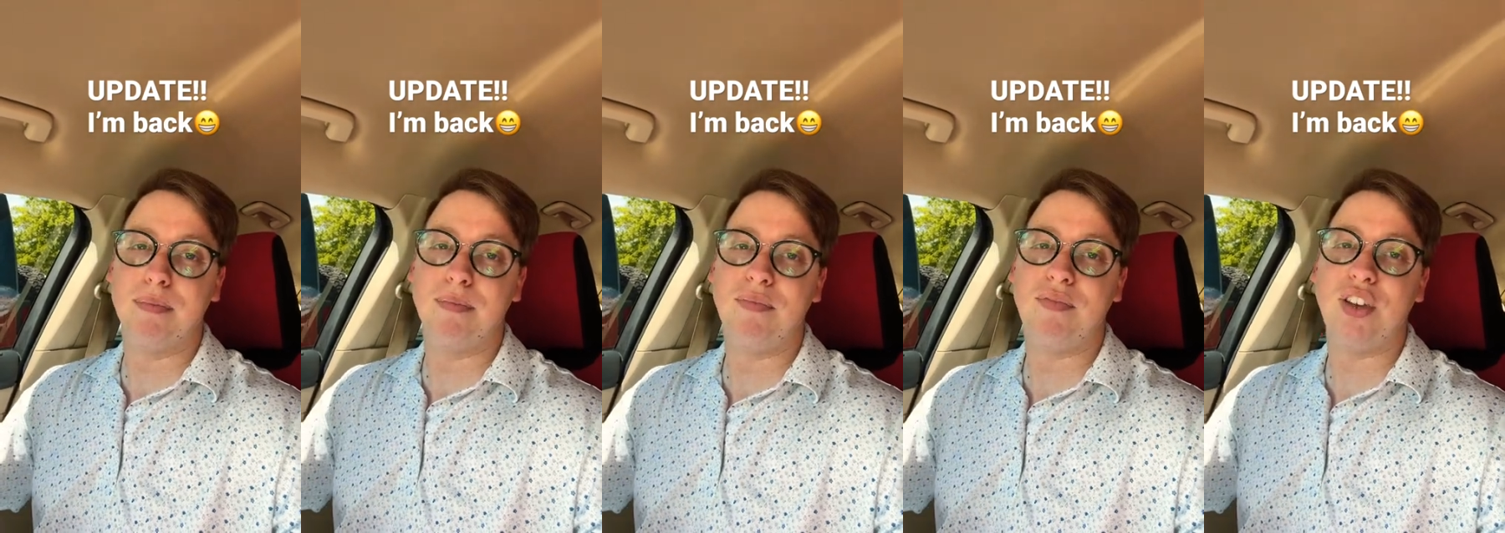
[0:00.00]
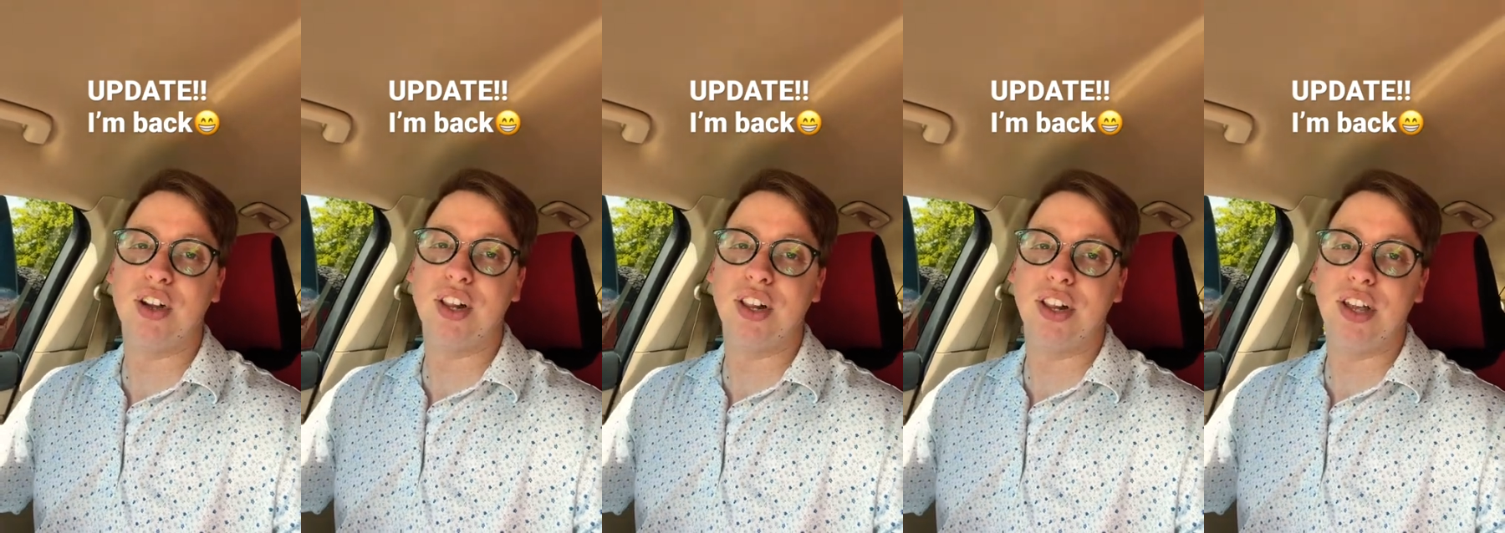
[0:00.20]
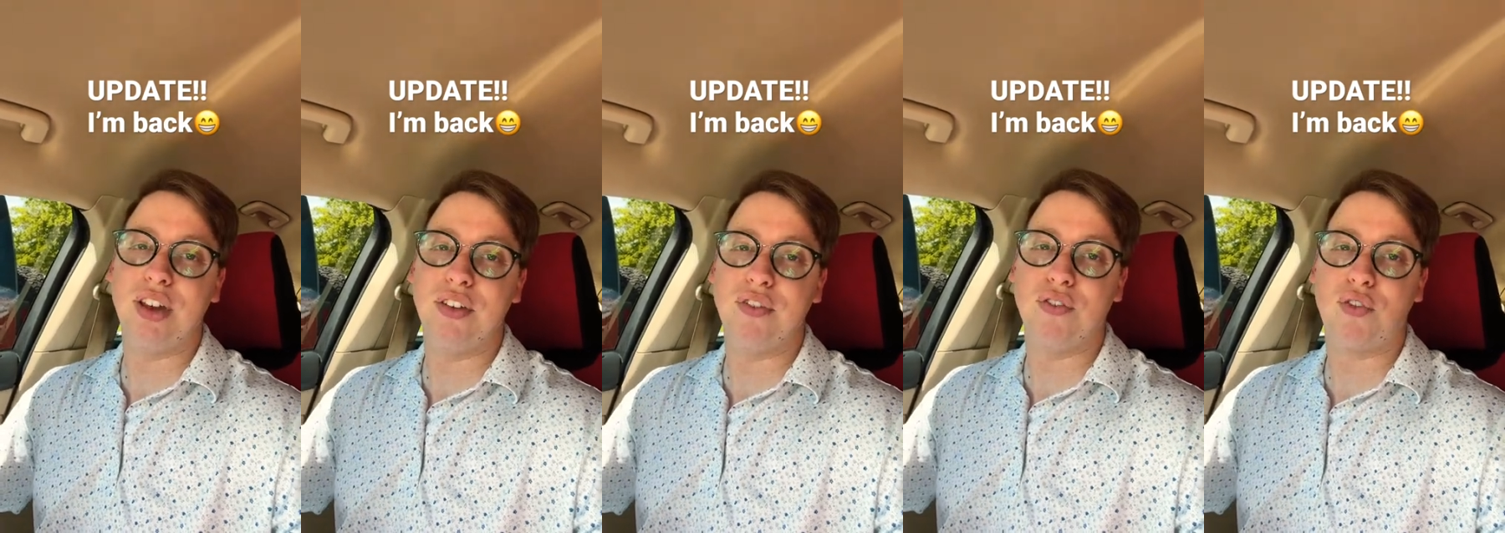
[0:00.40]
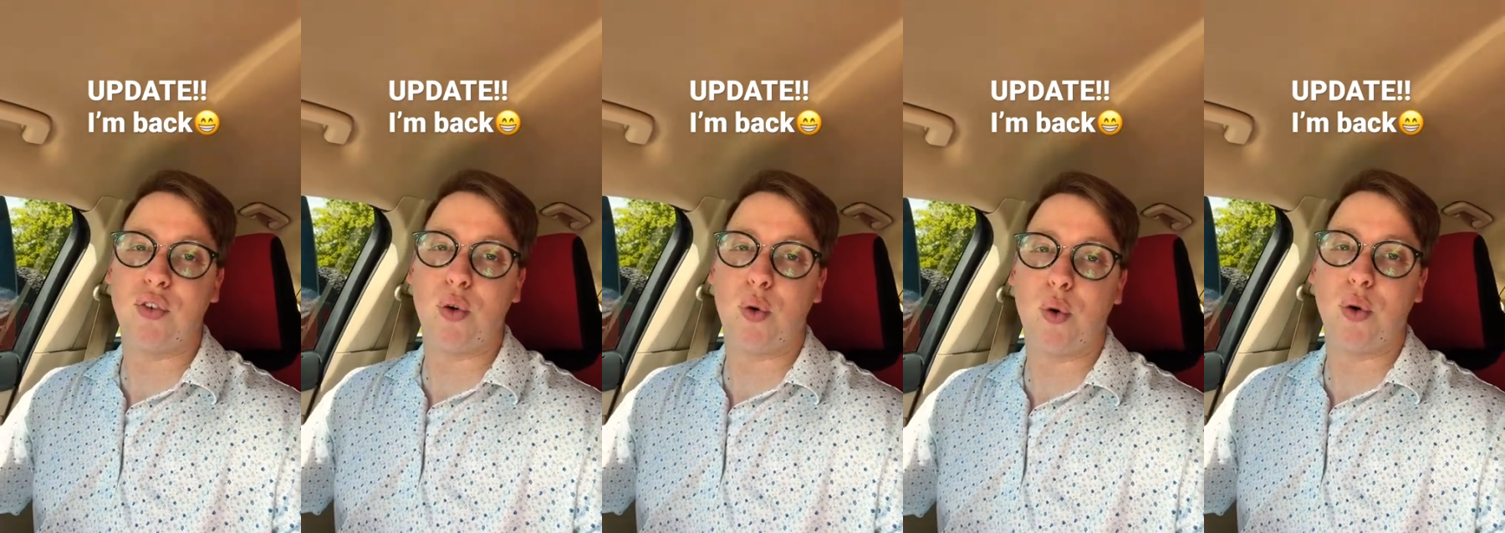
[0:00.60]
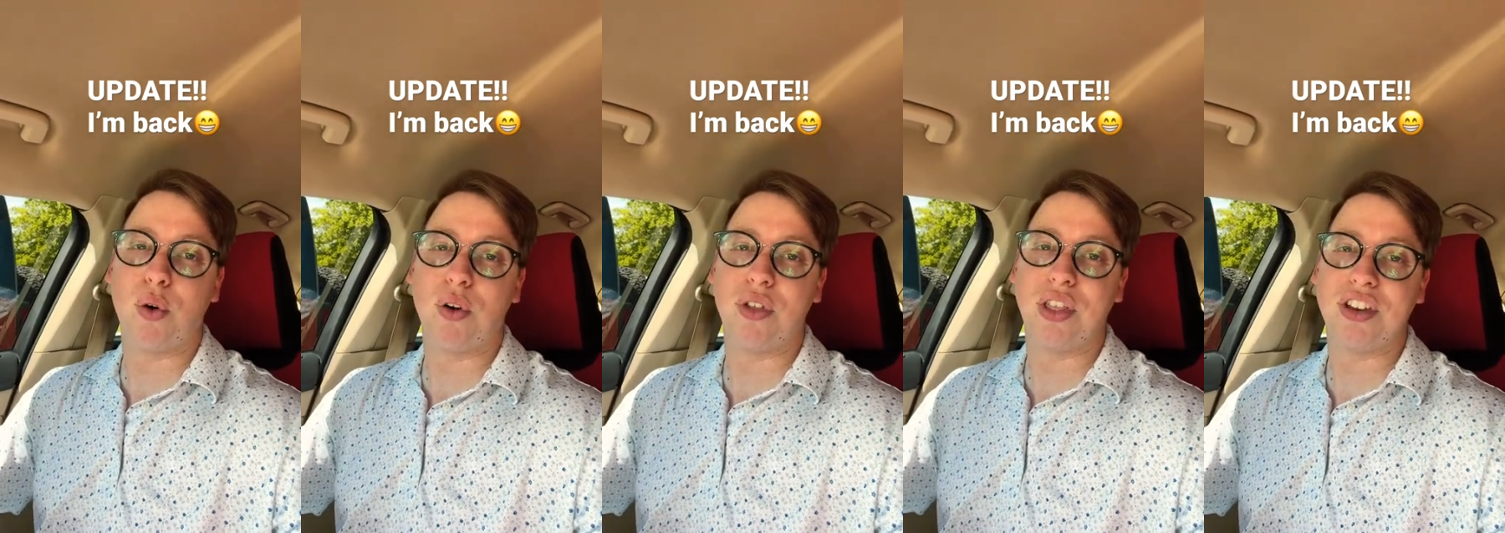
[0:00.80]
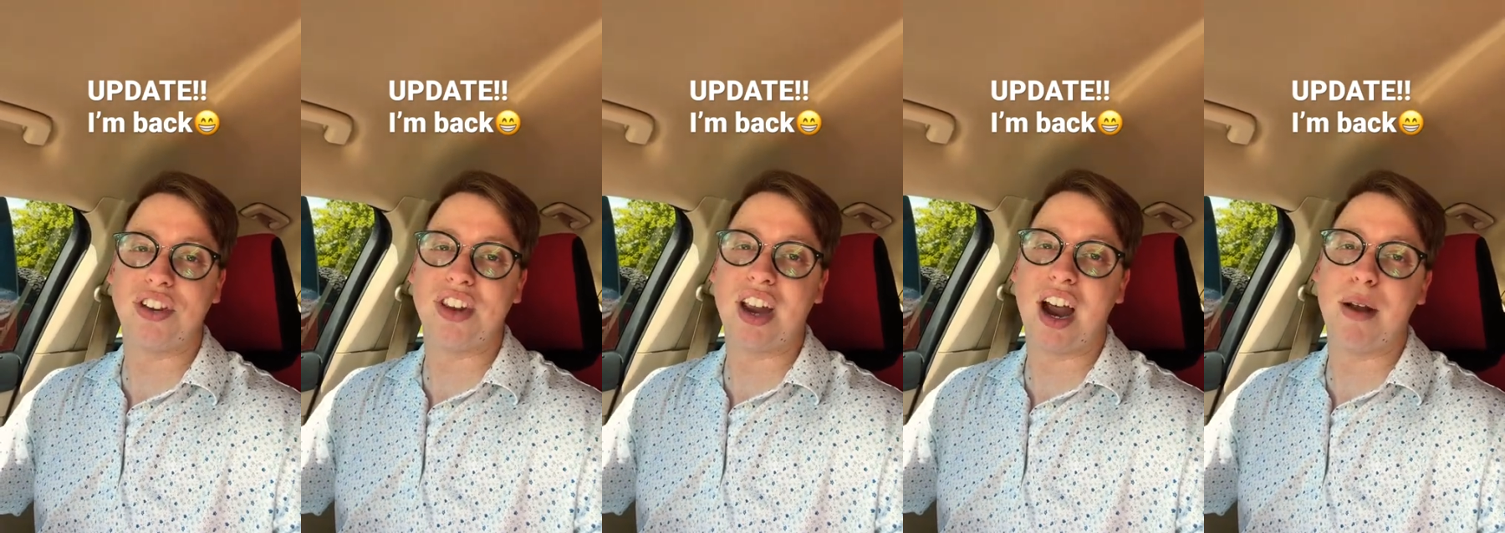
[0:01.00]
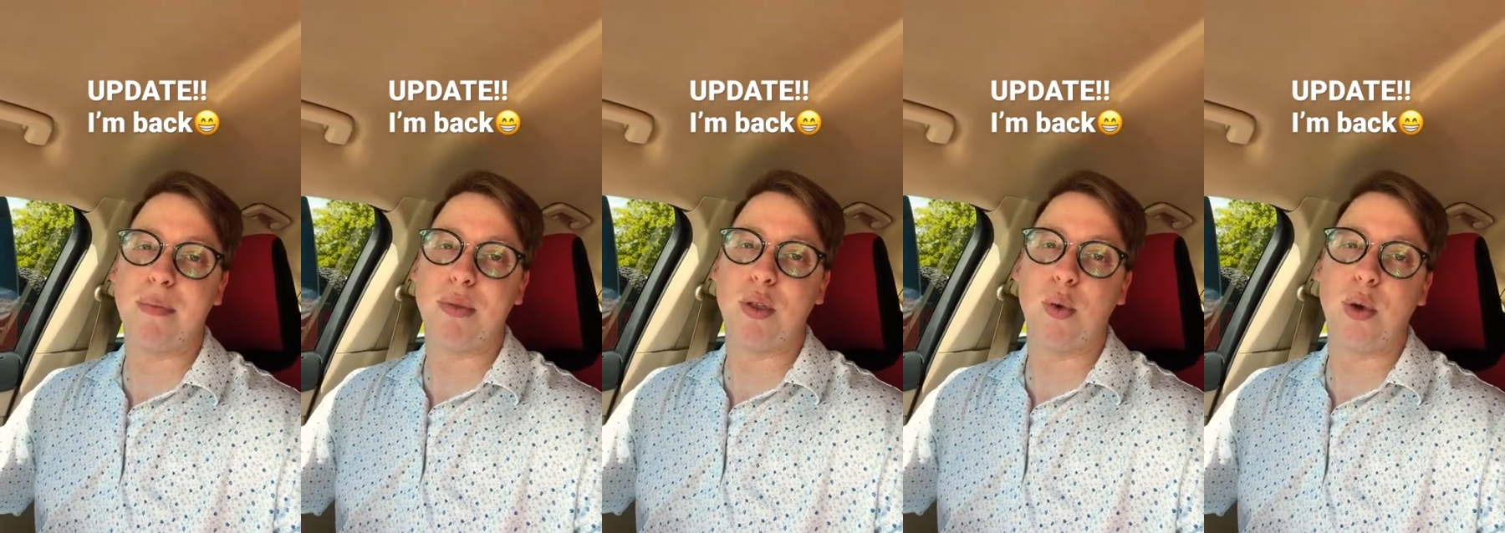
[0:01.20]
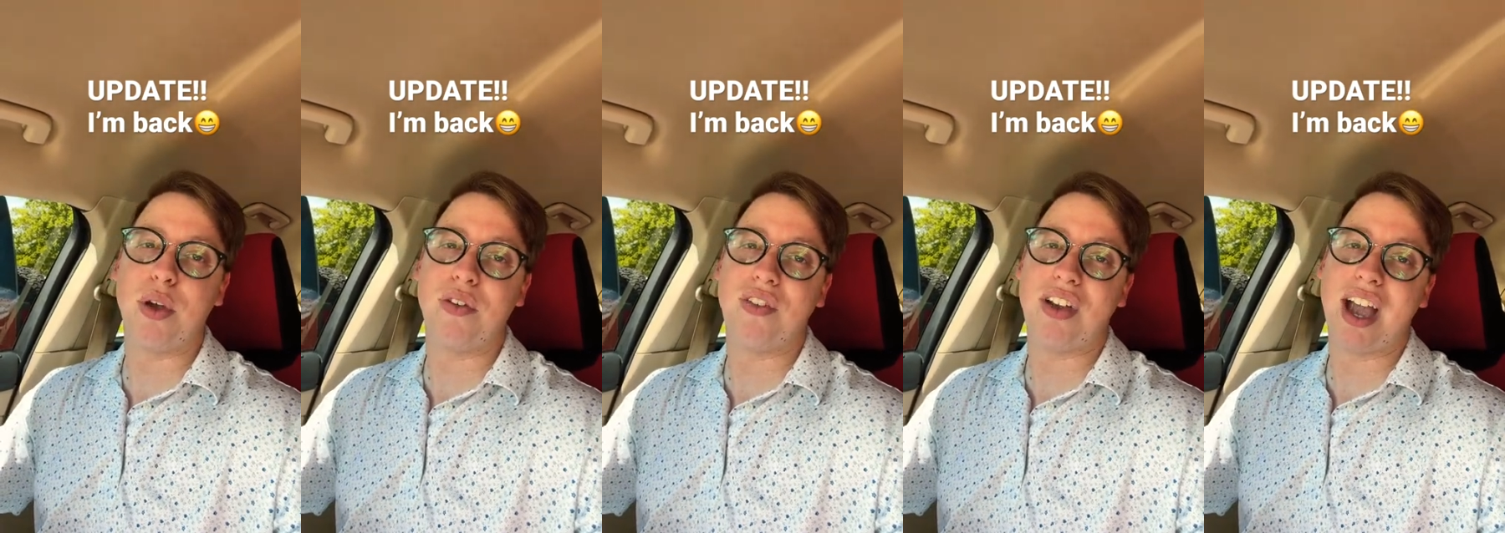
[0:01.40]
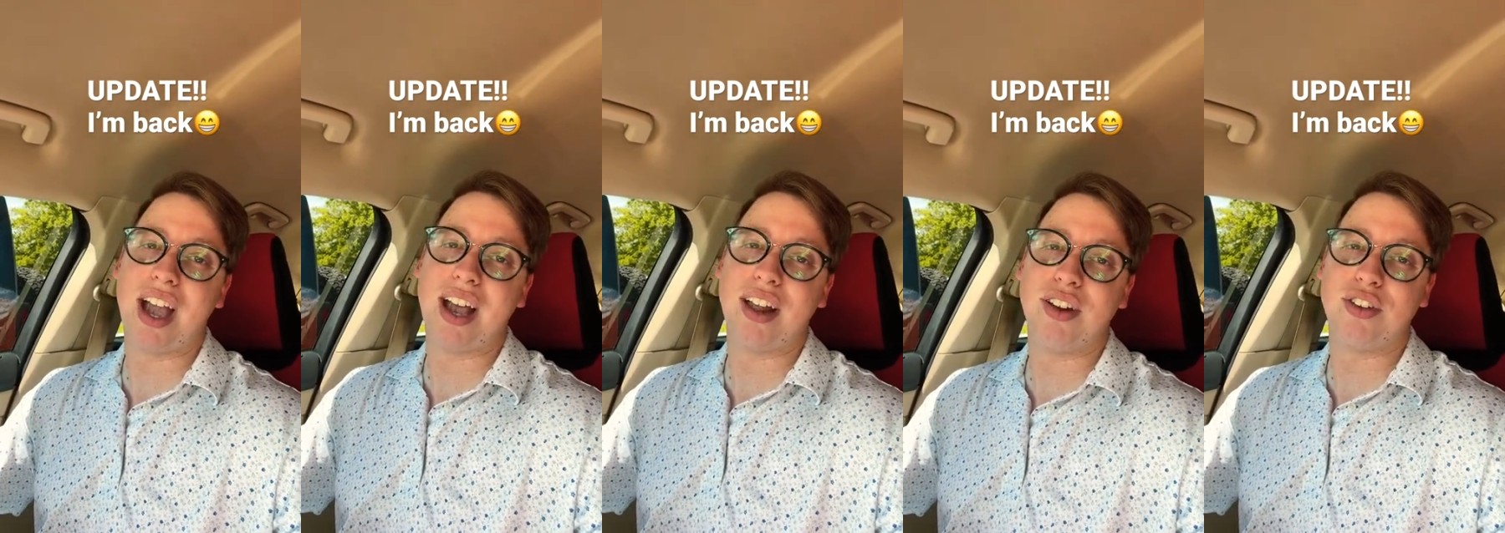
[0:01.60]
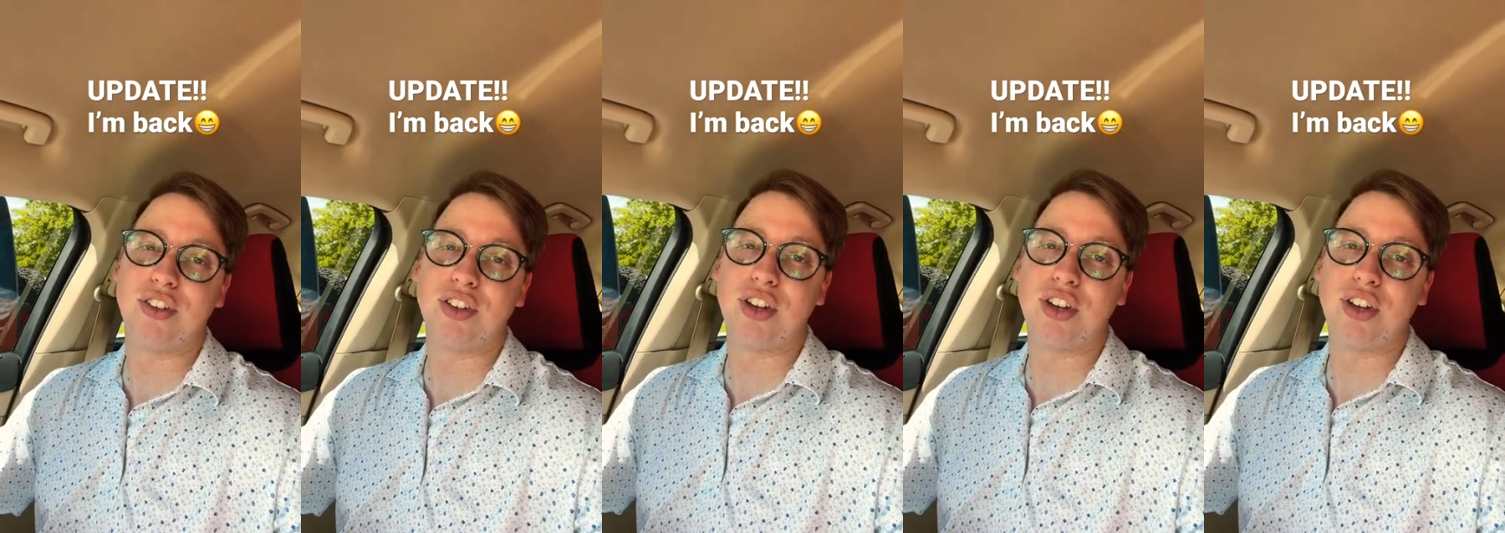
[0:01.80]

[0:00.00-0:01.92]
fill in for the time that we've had.